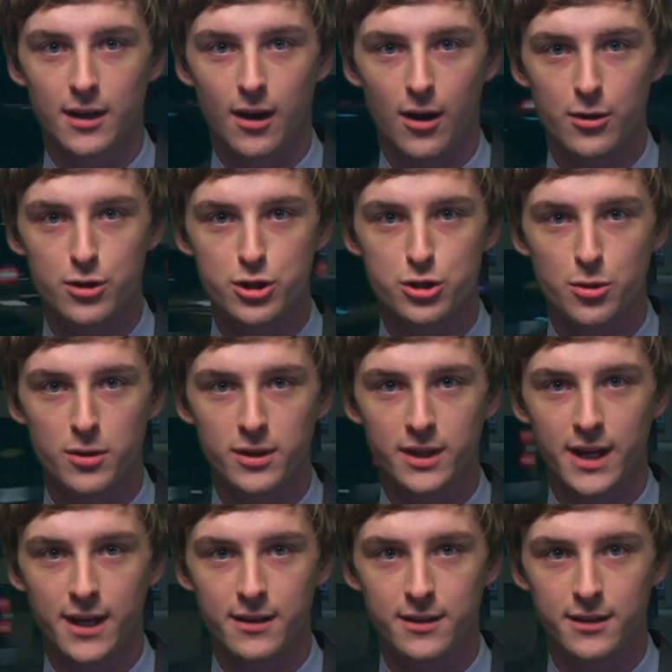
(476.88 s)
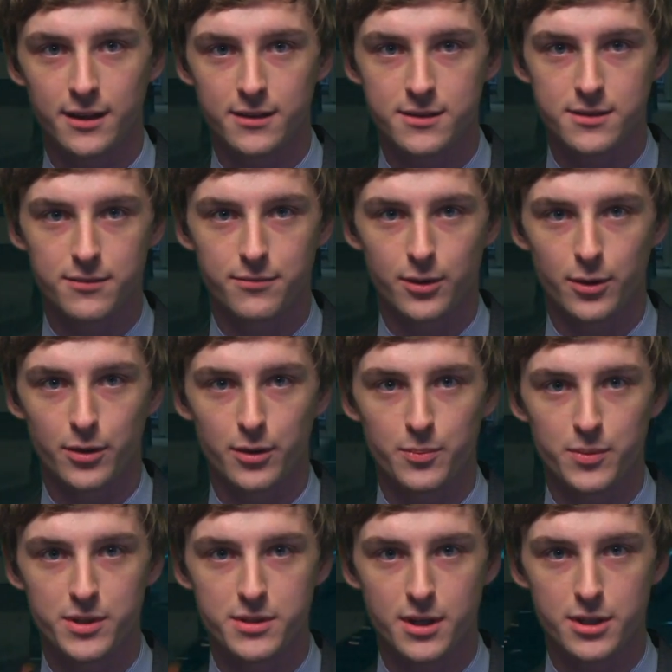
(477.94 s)
are short candidates to fill the
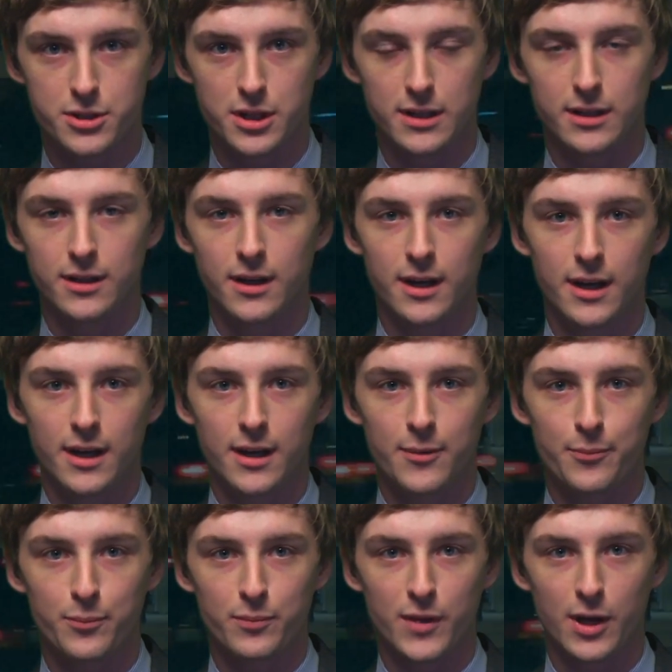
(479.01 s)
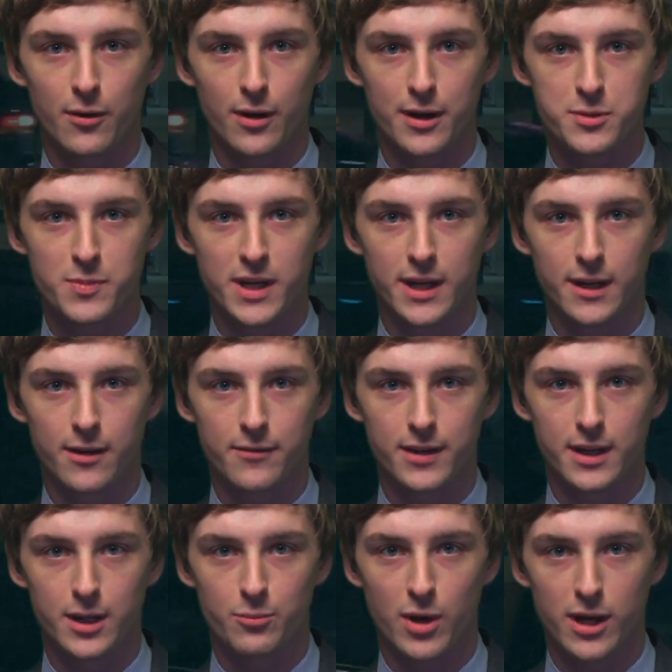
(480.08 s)
position. Now, uh, speaking of
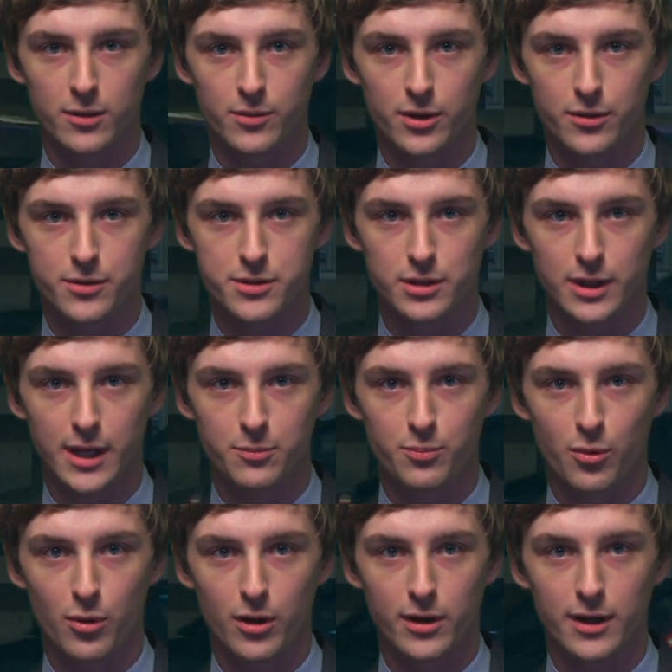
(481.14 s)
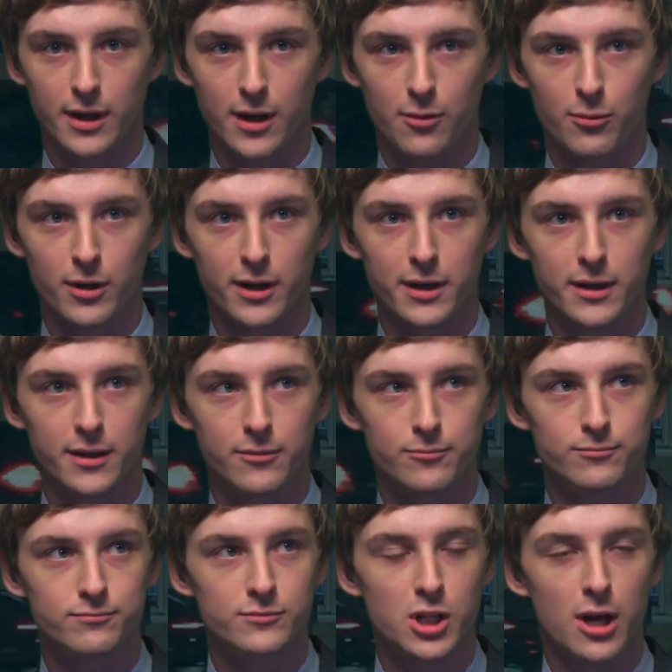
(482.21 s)
the Brattleboro Select Board, uh, we're going to
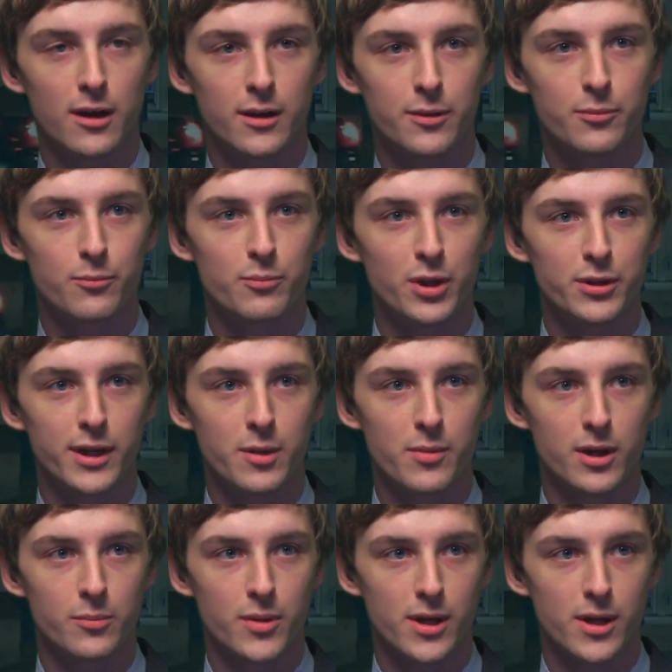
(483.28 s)
talk building a better